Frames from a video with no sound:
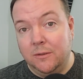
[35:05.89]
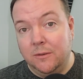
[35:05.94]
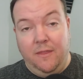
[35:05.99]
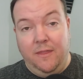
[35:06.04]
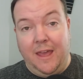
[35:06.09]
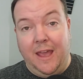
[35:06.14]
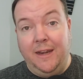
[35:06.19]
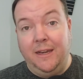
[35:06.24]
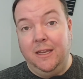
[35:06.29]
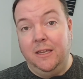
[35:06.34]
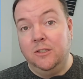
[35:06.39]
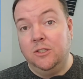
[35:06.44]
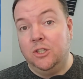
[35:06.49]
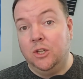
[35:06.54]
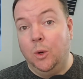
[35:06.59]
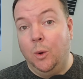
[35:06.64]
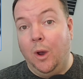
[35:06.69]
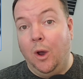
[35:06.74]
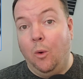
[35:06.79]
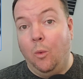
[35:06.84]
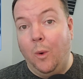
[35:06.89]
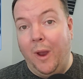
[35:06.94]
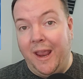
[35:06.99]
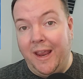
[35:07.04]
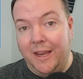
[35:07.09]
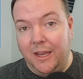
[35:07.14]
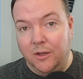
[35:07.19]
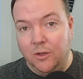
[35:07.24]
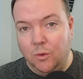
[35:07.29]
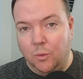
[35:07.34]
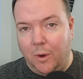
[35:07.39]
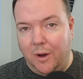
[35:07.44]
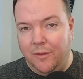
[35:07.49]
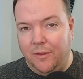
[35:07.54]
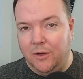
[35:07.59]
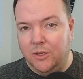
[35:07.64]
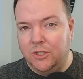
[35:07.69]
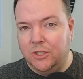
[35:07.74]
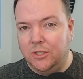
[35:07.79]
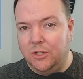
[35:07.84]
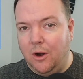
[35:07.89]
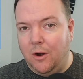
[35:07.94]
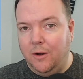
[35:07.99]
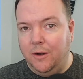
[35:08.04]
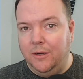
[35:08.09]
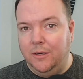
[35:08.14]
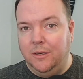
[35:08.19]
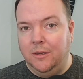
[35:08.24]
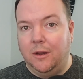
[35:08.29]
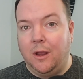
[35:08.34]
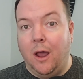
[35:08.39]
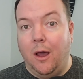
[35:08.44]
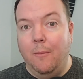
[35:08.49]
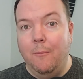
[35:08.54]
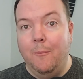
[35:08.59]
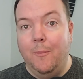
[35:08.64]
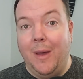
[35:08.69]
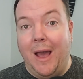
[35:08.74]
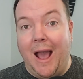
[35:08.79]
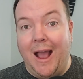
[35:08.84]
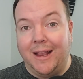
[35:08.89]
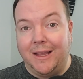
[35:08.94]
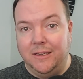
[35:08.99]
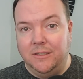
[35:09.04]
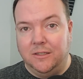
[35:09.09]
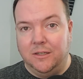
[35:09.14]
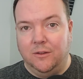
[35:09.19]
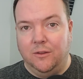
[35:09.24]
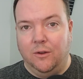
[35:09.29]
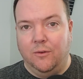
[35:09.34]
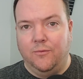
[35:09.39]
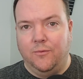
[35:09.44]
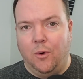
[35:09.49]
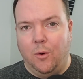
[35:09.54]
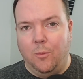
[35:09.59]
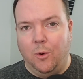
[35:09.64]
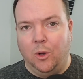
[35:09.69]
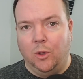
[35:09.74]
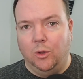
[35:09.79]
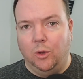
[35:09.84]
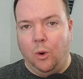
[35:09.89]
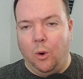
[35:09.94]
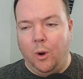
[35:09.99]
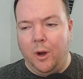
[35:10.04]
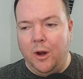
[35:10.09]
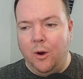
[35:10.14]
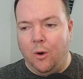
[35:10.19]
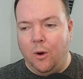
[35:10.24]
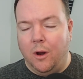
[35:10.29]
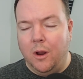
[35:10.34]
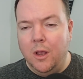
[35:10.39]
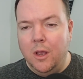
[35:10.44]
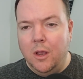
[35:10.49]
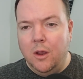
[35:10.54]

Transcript: Then into awakened, where they're starting to come back into their former glory or